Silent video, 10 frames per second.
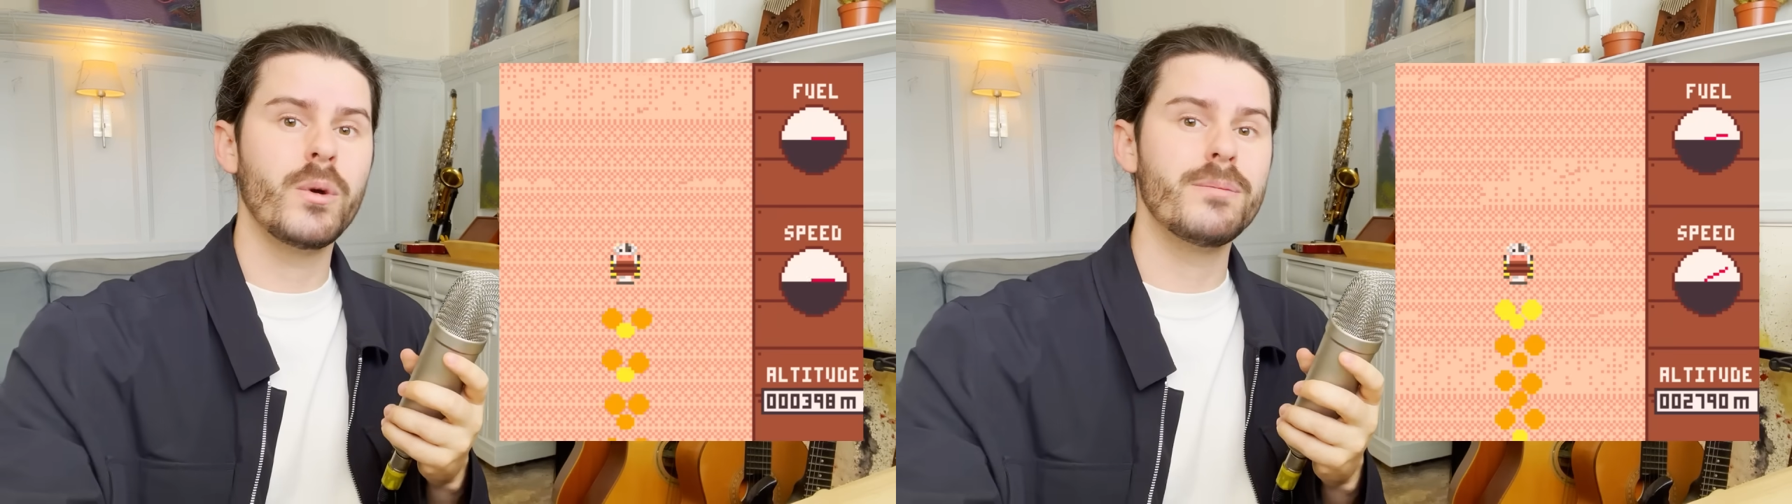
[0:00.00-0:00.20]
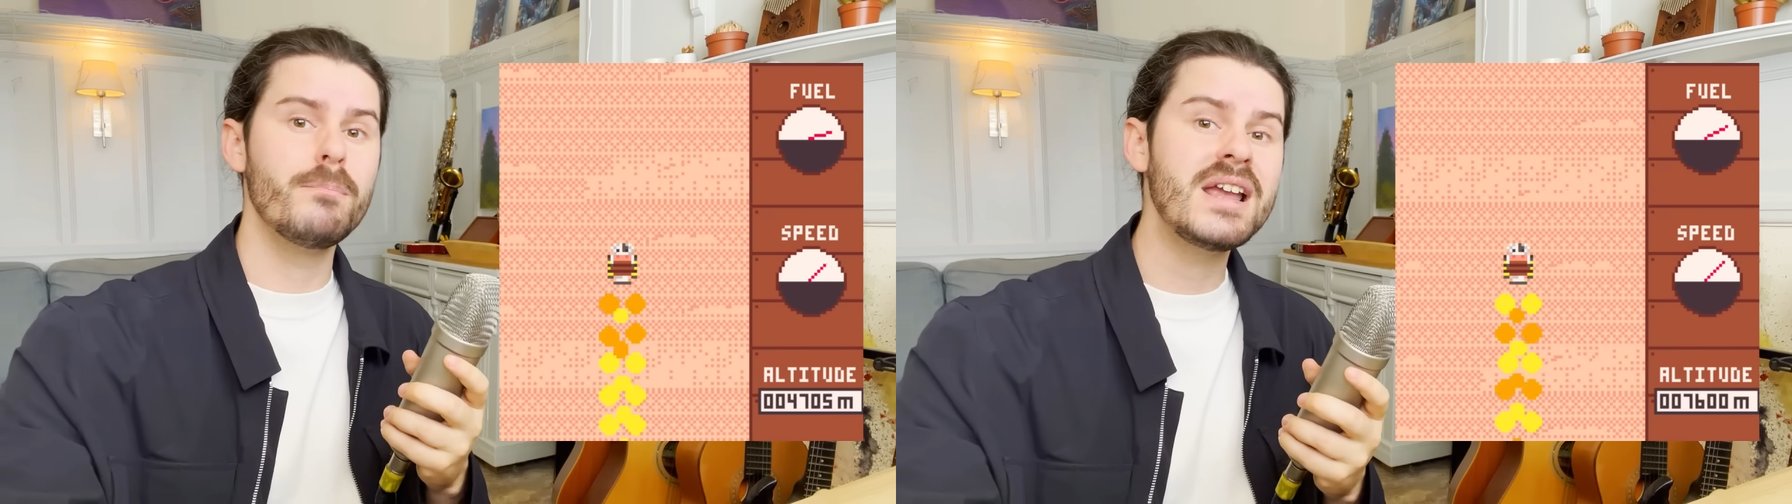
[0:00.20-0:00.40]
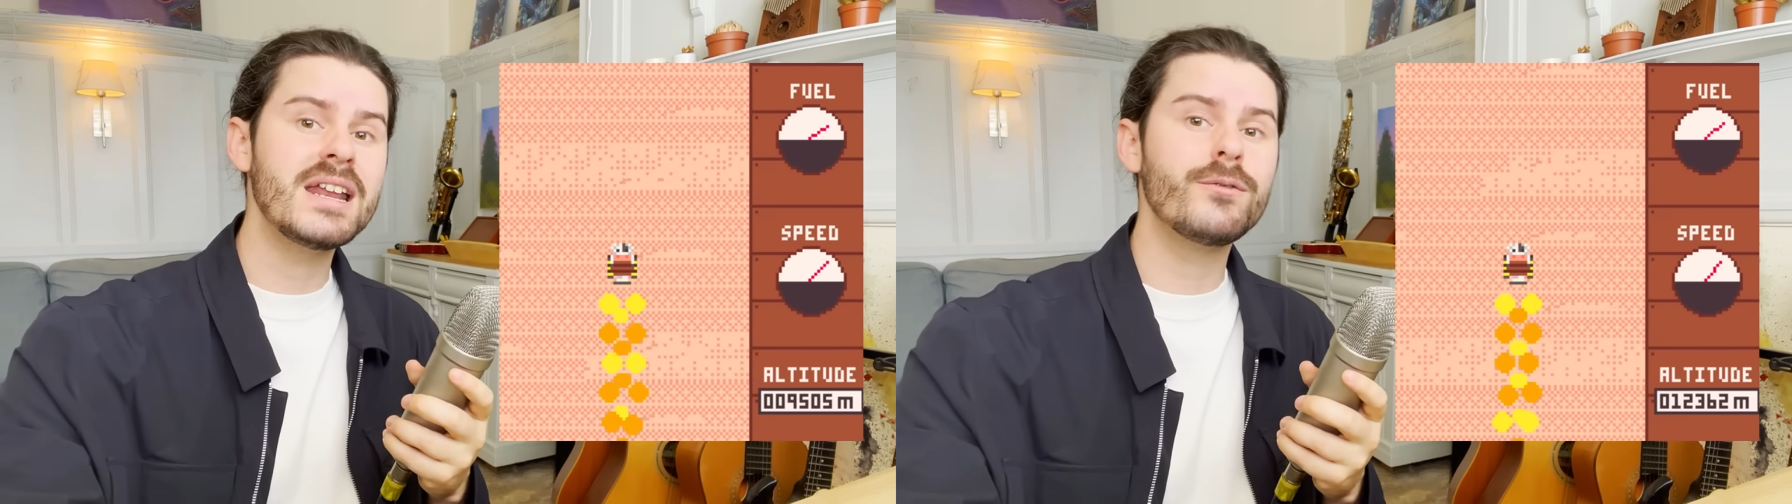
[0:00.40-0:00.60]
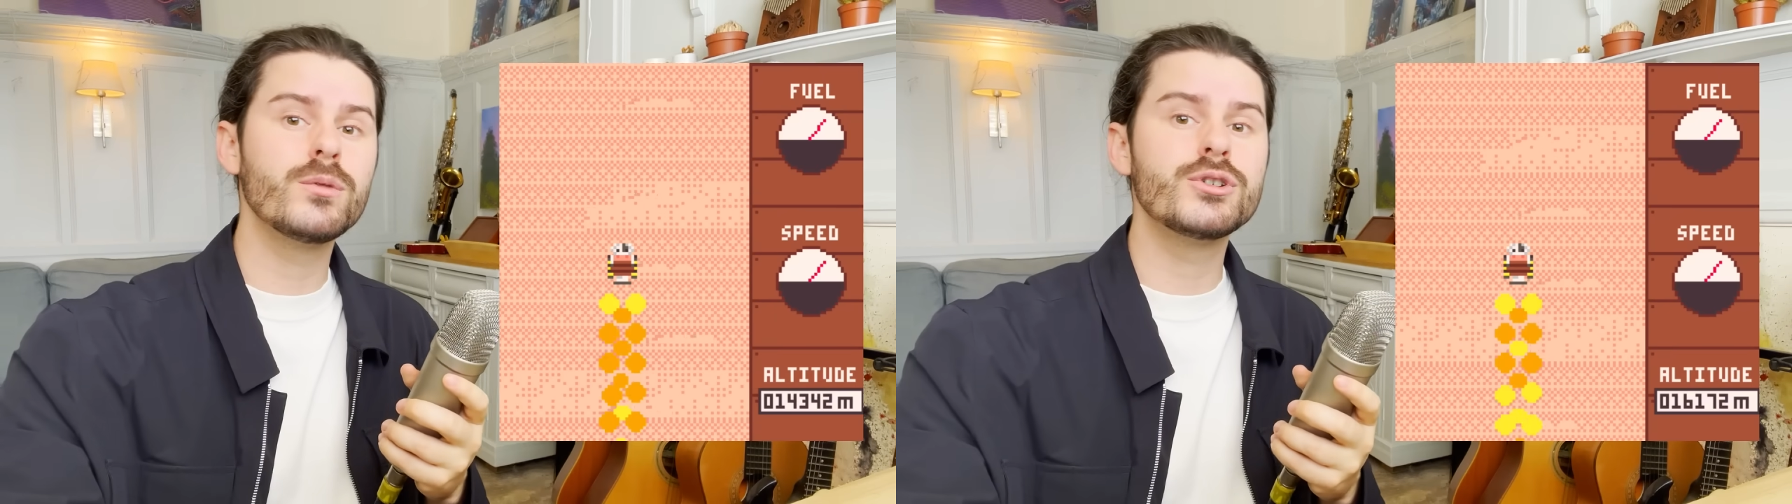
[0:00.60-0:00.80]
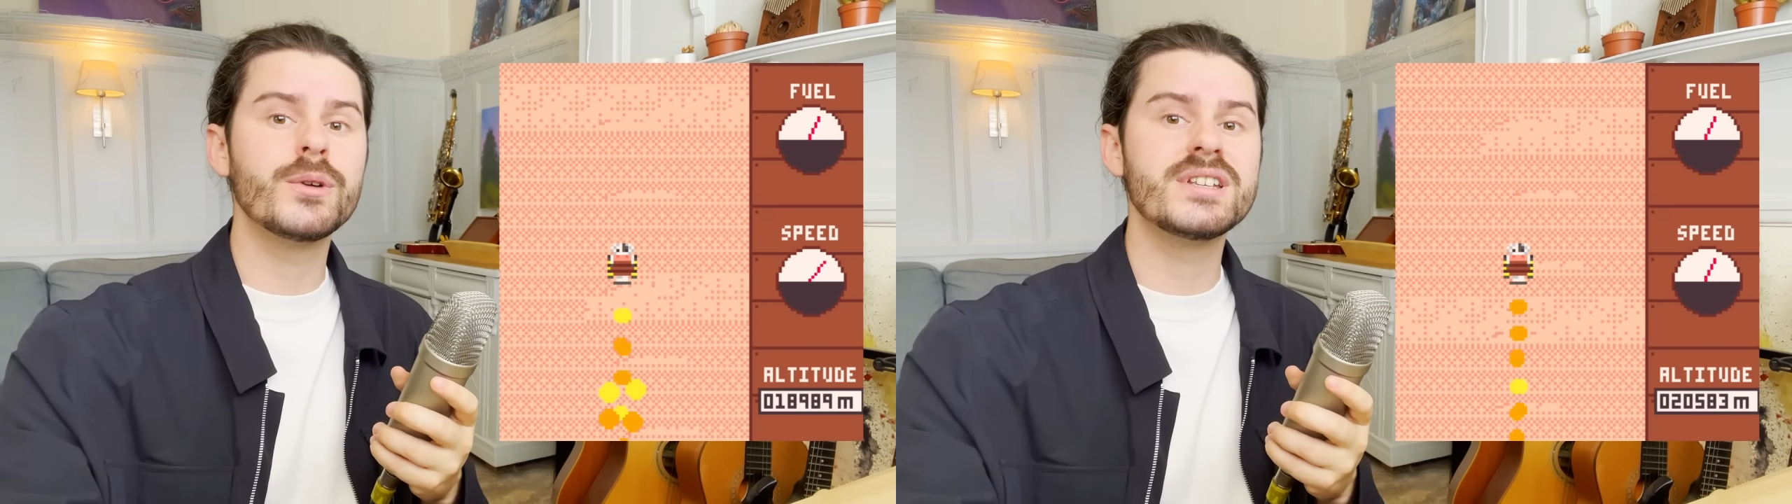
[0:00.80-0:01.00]
with
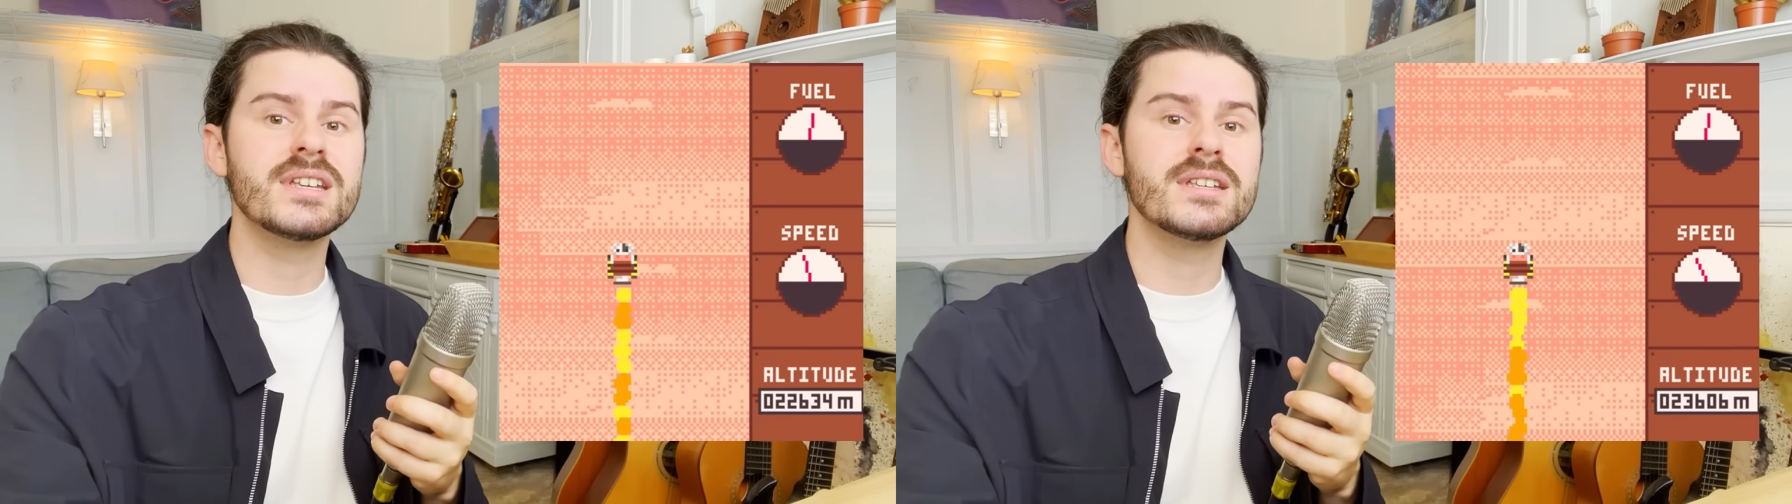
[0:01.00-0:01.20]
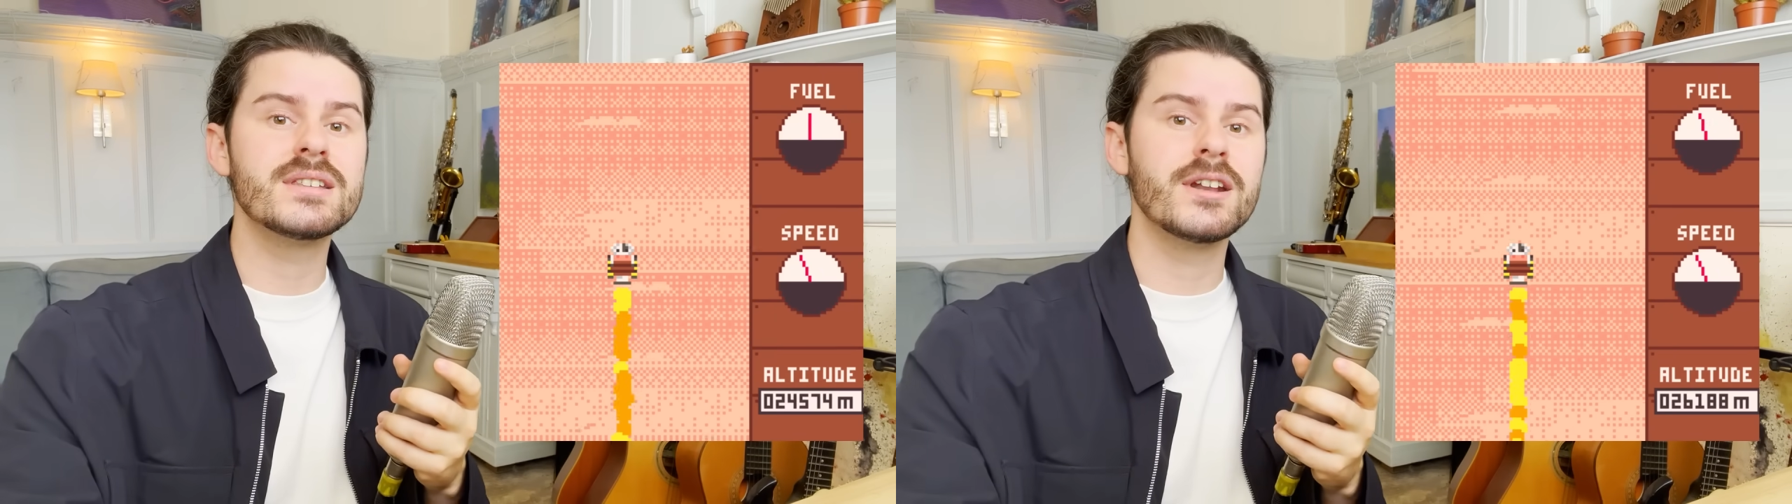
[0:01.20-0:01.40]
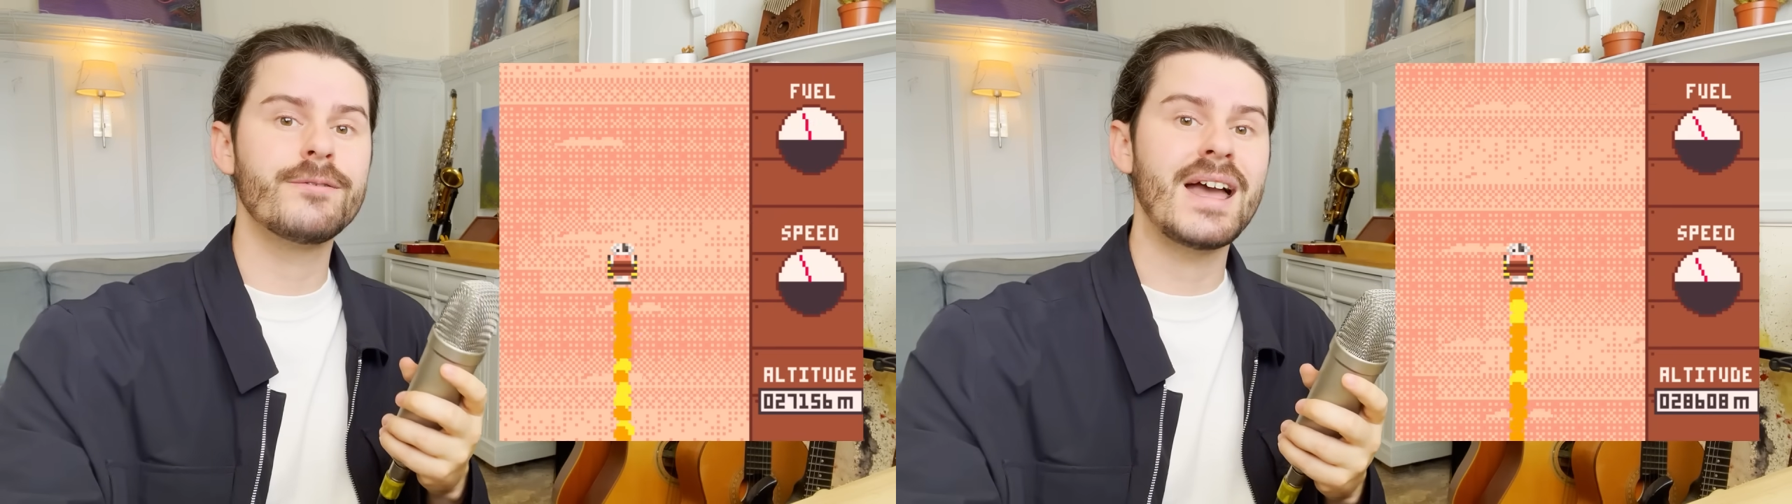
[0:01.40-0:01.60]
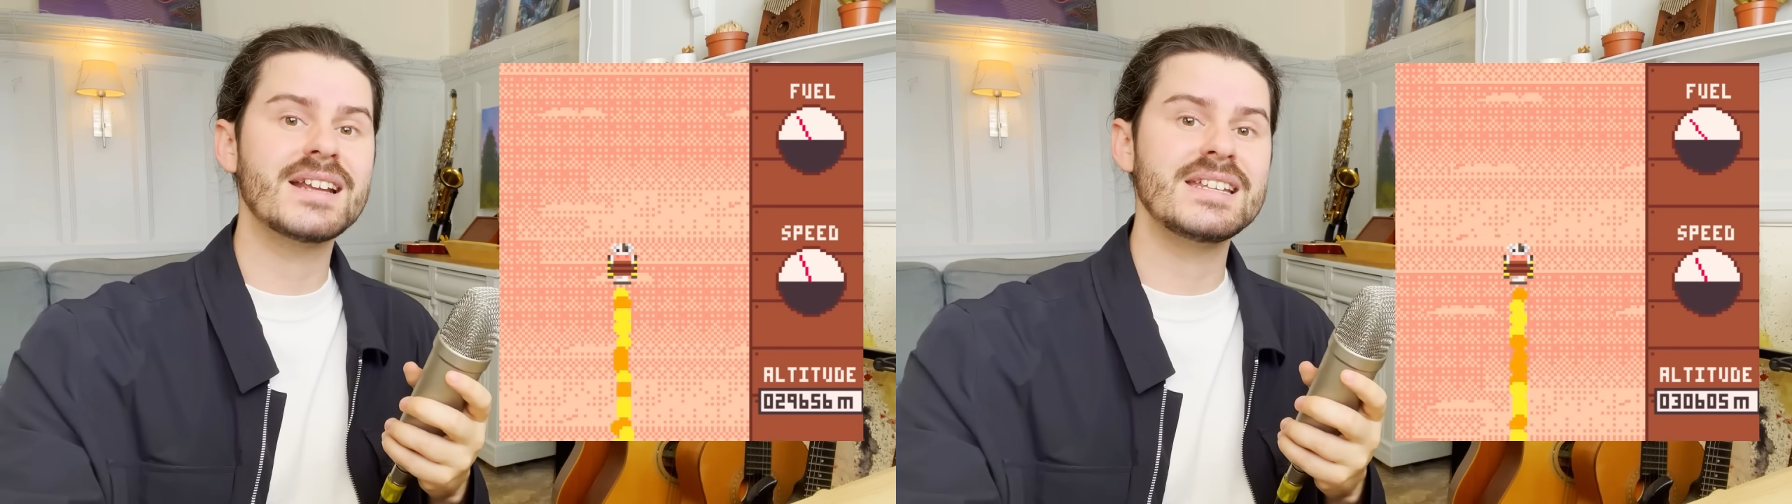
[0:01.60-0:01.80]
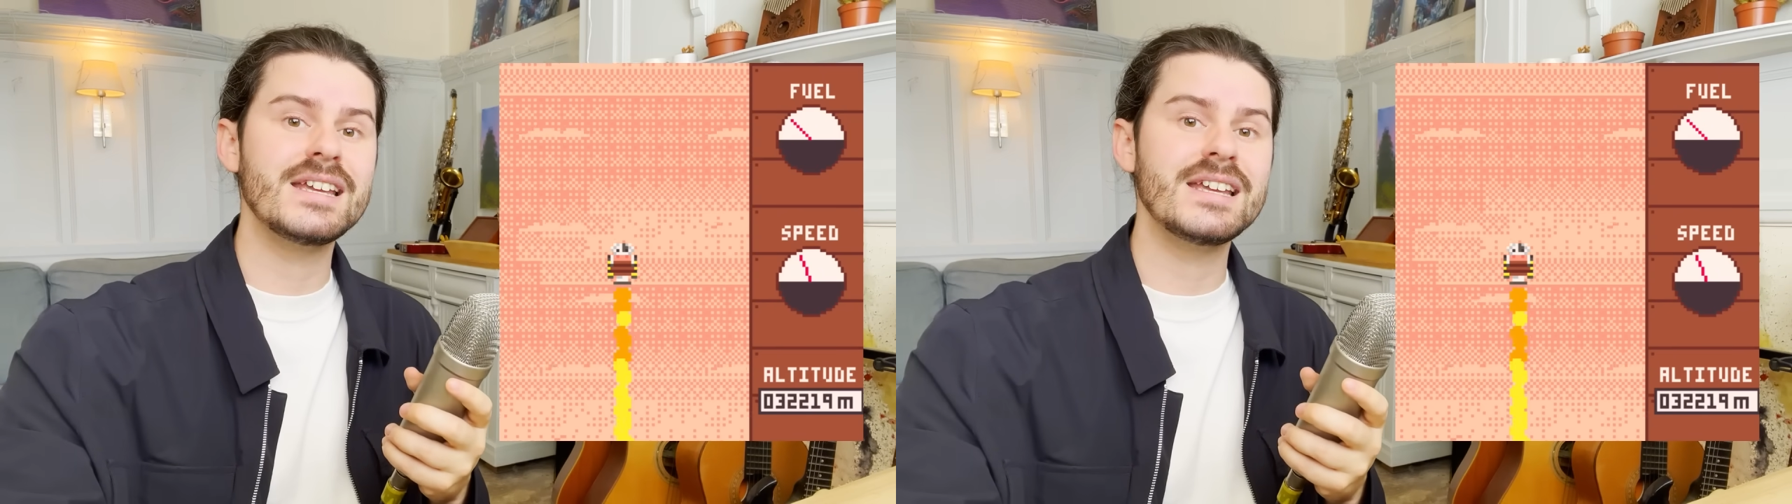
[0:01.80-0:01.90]
meaningful choices that affect